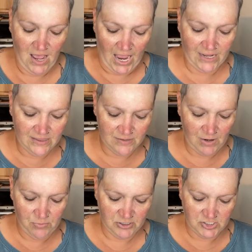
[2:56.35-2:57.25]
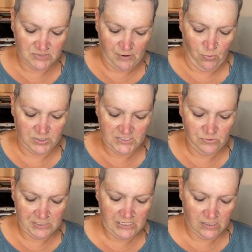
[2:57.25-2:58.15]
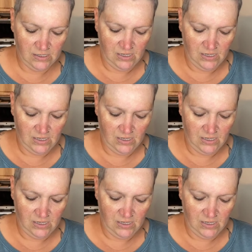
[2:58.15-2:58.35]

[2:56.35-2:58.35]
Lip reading: I clean my brushes about once a week.